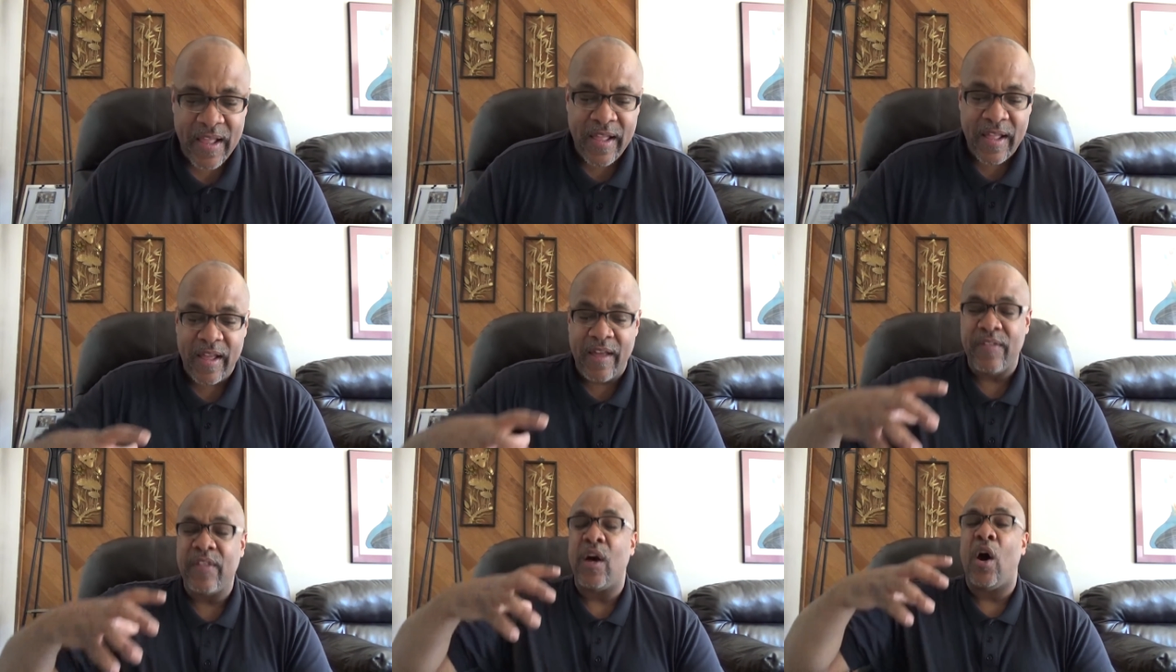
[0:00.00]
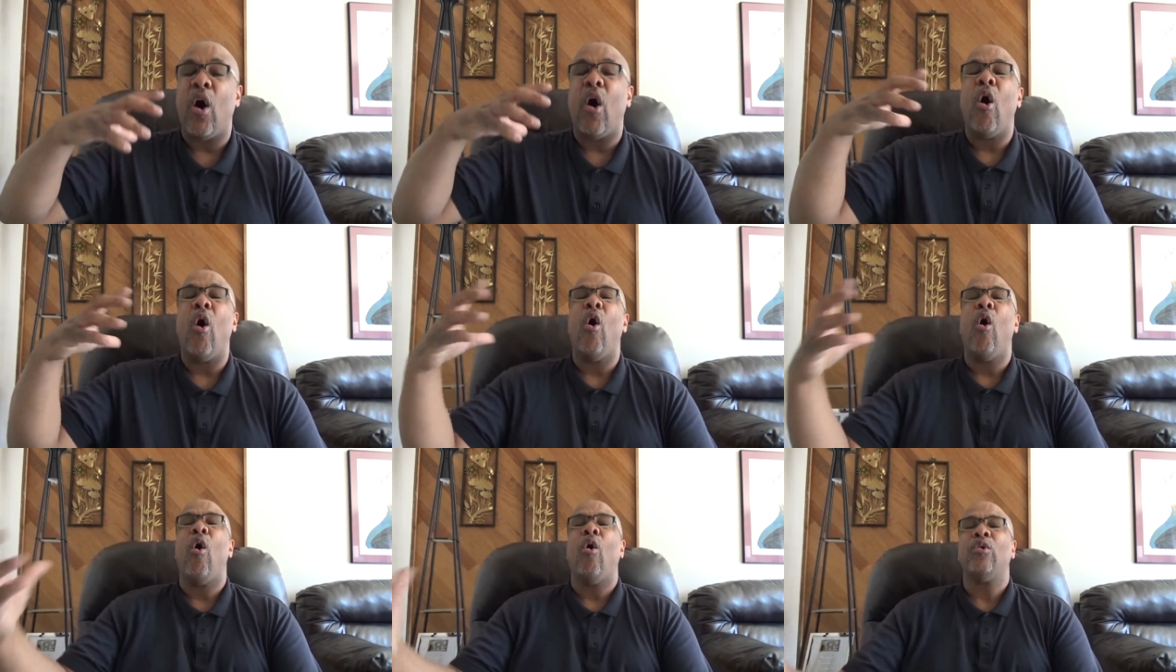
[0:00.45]
And the
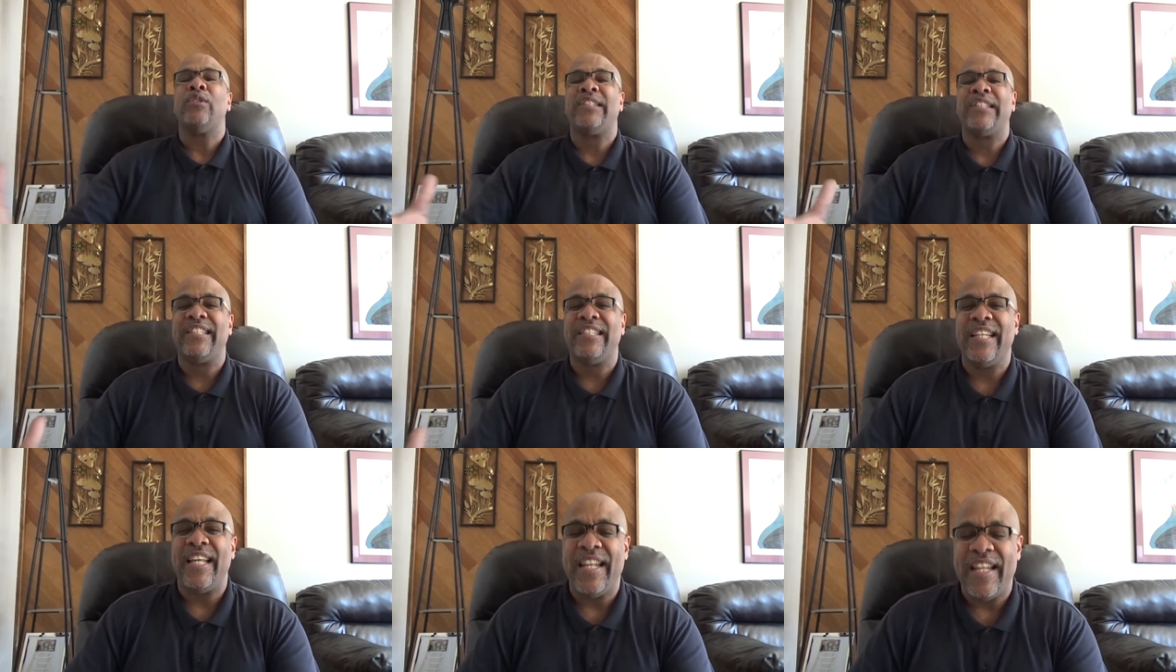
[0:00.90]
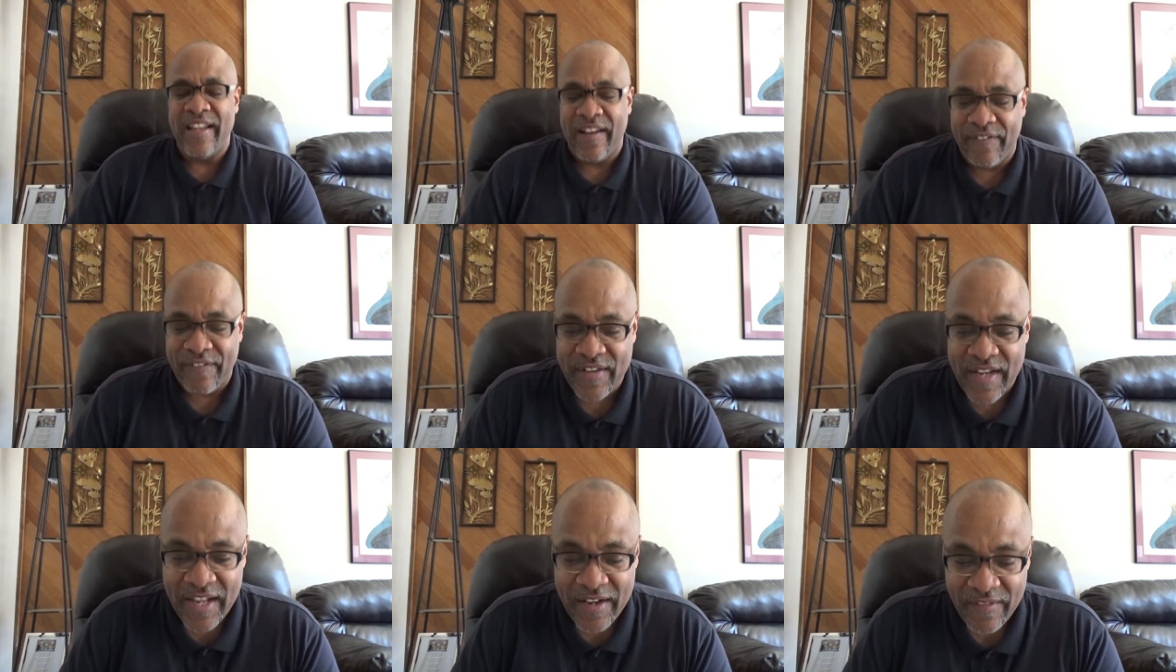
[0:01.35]
whole city
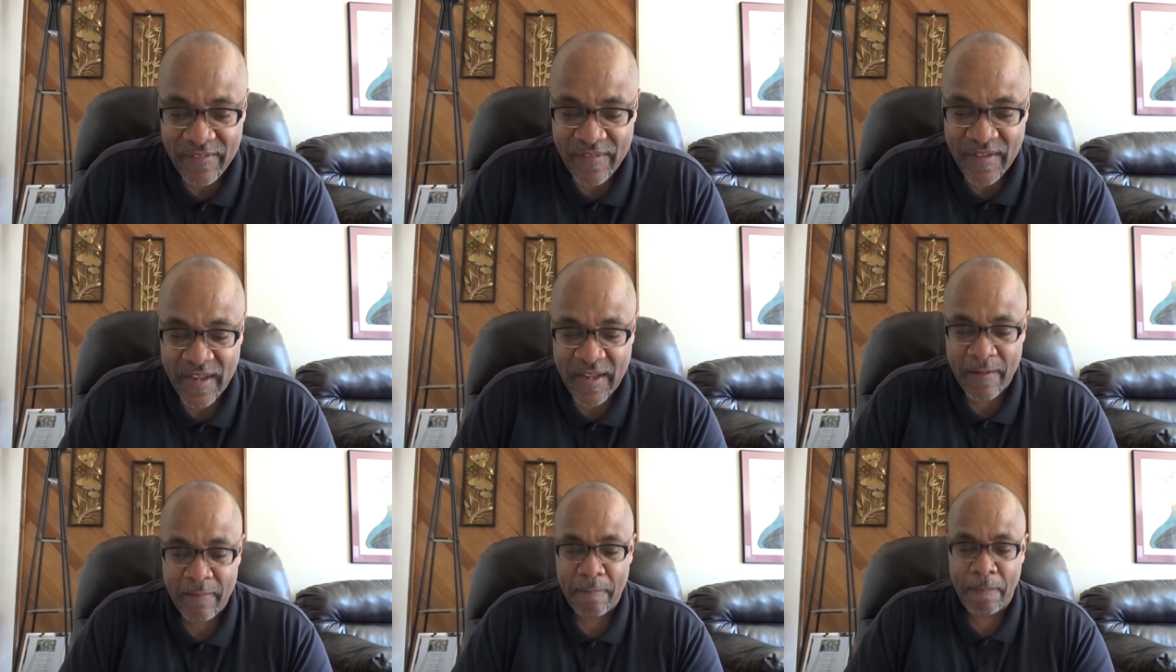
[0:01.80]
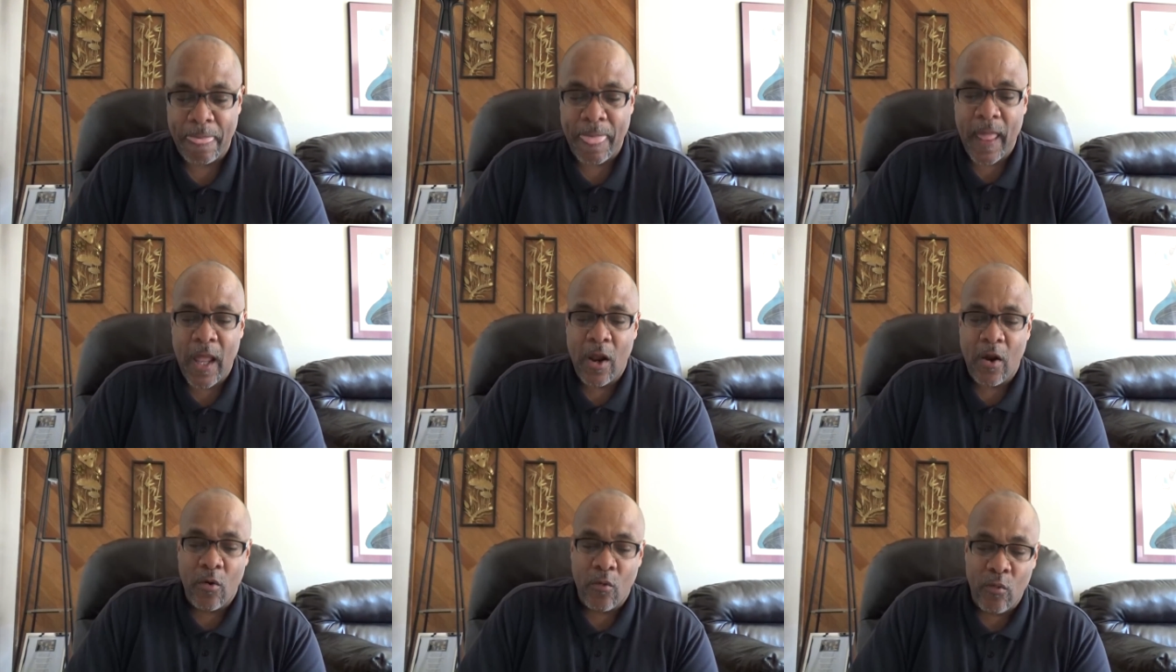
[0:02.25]
of Nineveh
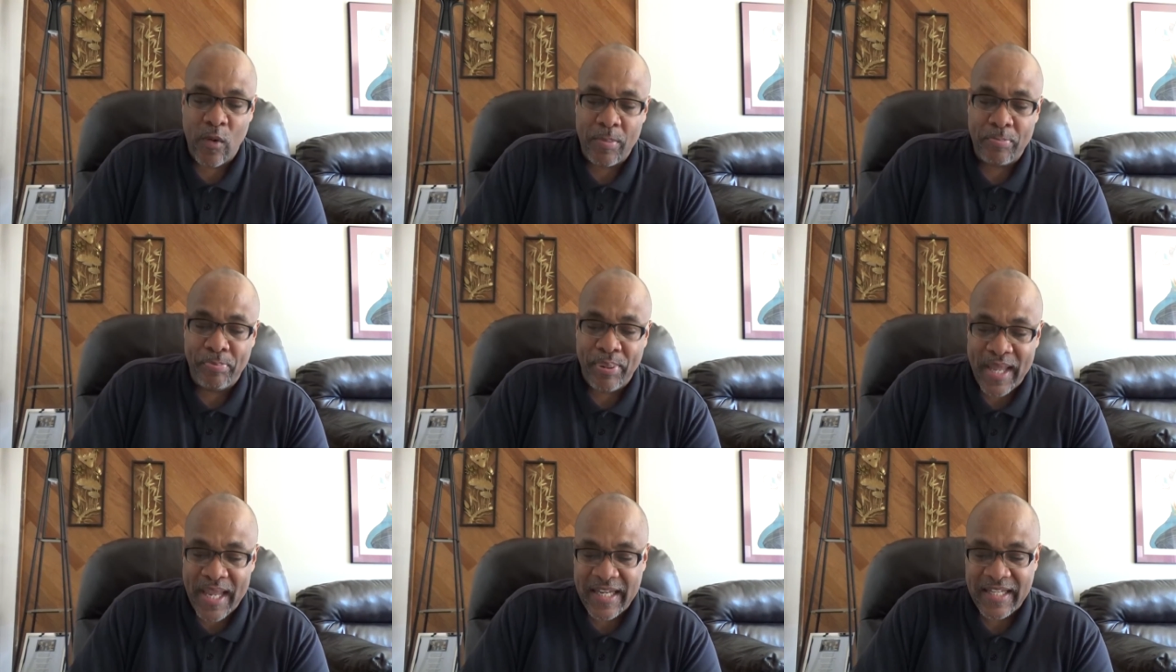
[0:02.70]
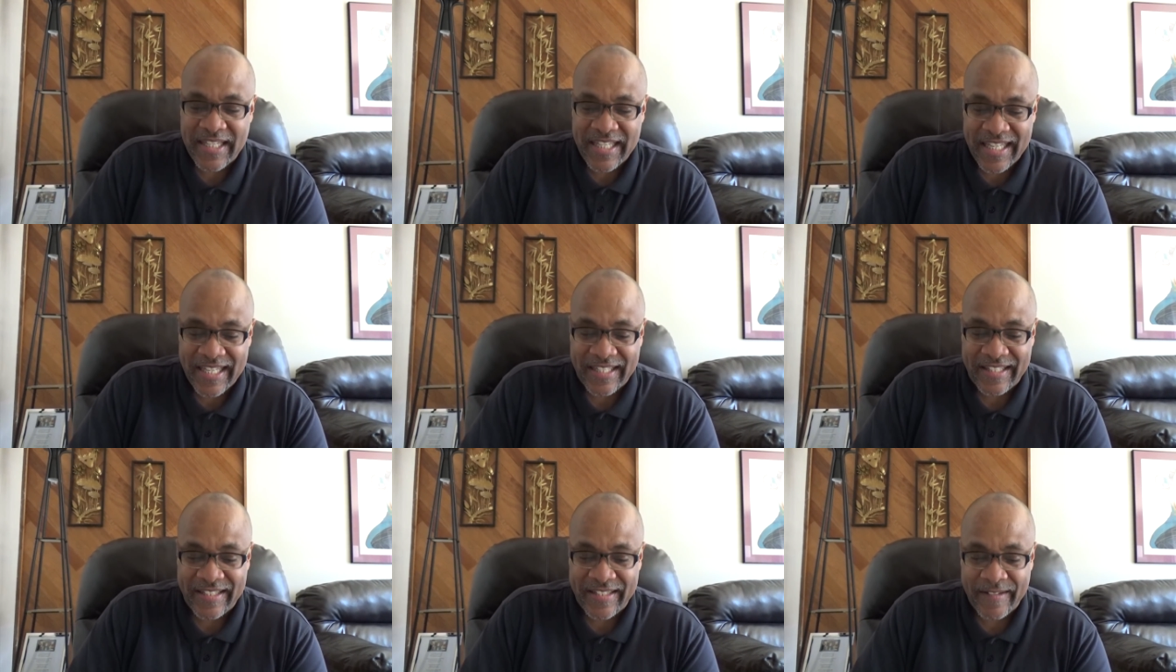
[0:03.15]

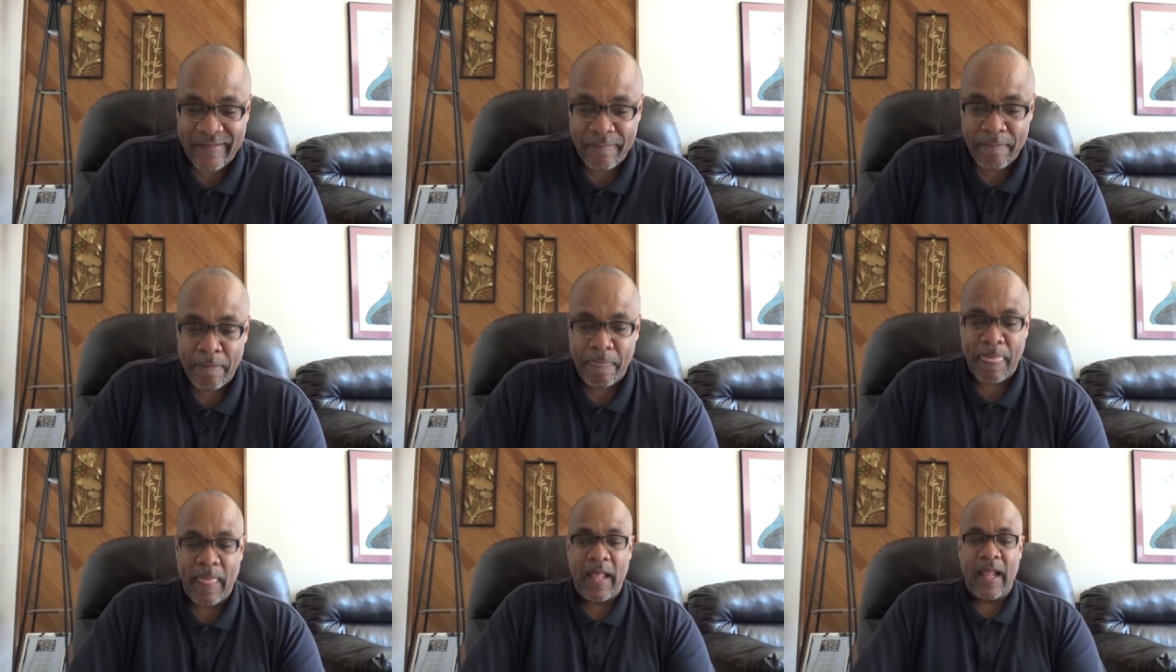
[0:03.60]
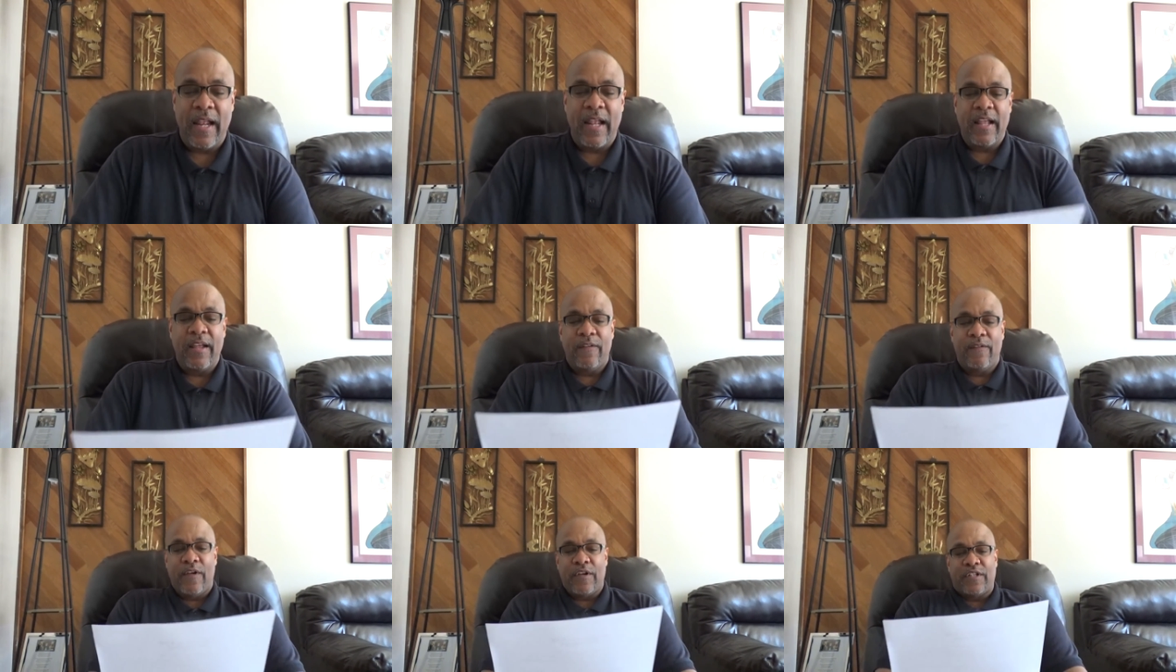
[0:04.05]
repented.
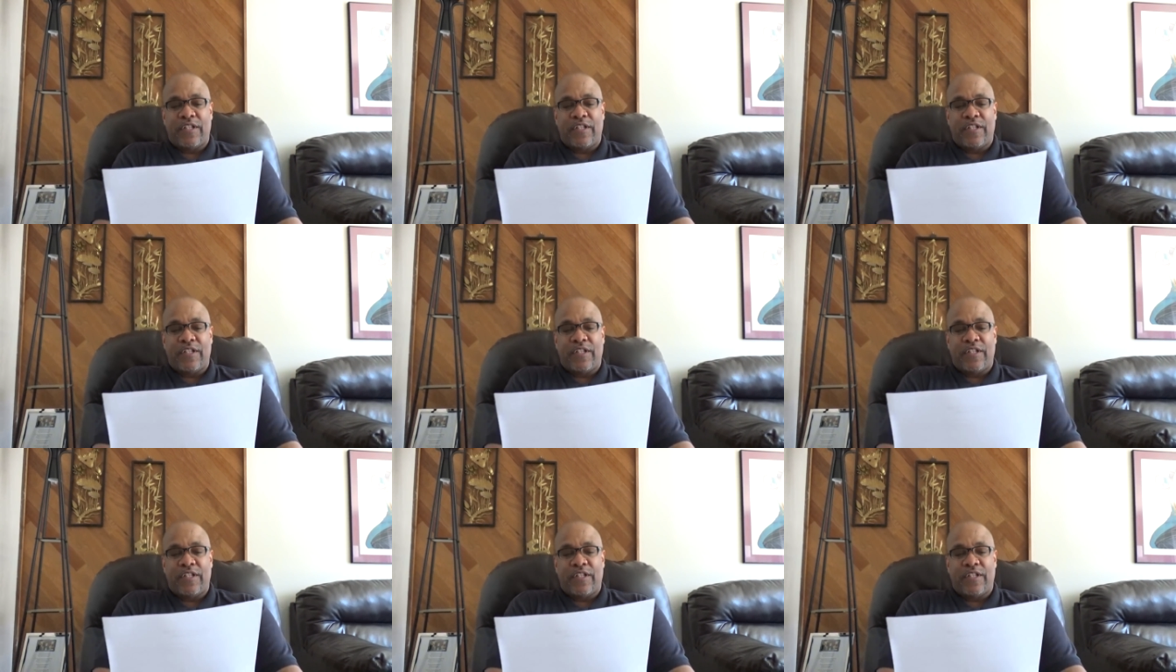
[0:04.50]
Verse